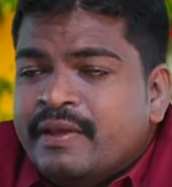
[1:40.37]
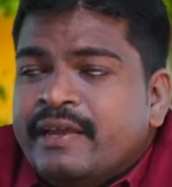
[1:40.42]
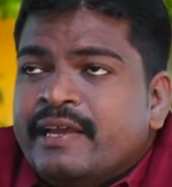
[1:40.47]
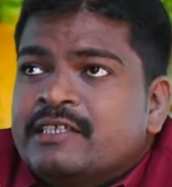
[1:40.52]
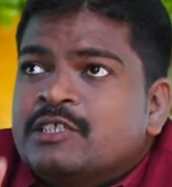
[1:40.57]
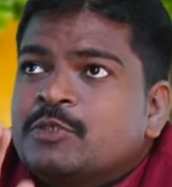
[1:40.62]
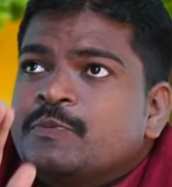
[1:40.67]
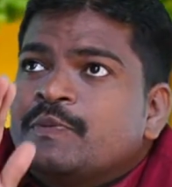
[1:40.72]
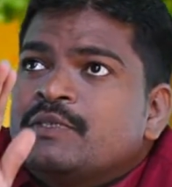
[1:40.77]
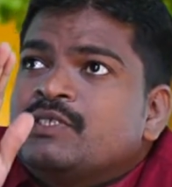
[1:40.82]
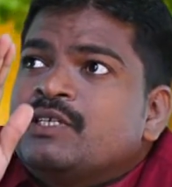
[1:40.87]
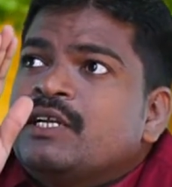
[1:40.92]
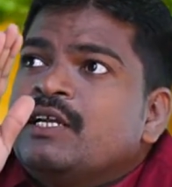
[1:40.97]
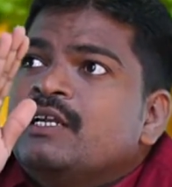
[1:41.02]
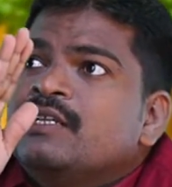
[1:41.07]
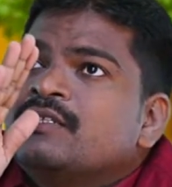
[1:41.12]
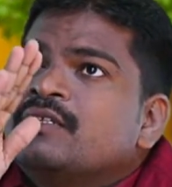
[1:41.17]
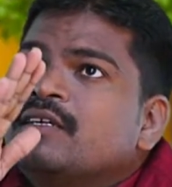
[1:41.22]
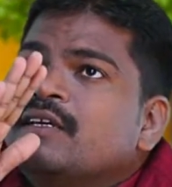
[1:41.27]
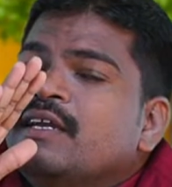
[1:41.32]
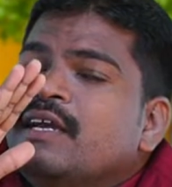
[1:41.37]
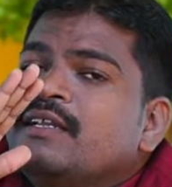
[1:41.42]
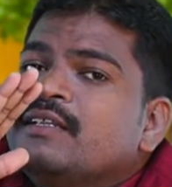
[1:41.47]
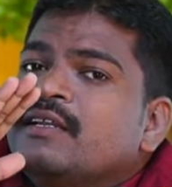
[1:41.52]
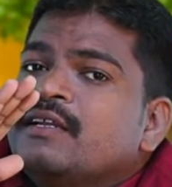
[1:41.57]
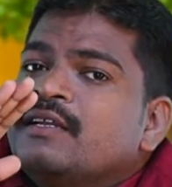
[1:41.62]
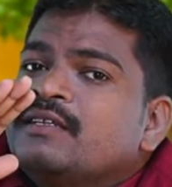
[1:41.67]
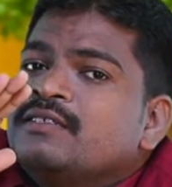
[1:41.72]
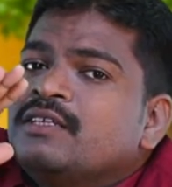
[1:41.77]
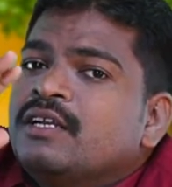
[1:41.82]
especially in
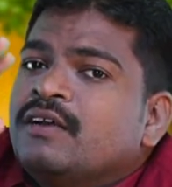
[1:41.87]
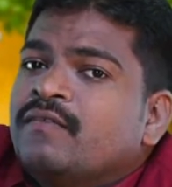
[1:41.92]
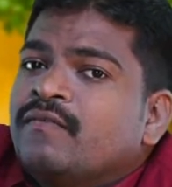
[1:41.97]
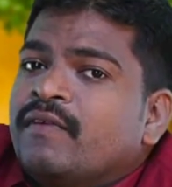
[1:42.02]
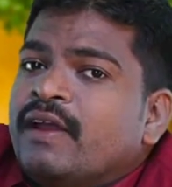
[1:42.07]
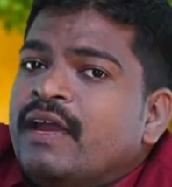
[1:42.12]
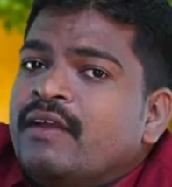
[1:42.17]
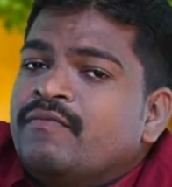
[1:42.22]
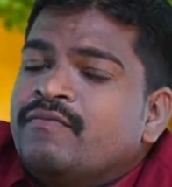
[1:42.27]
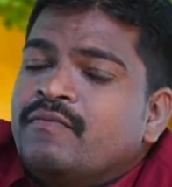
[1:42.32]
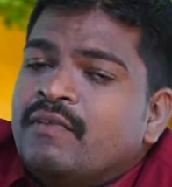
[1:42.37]
the region of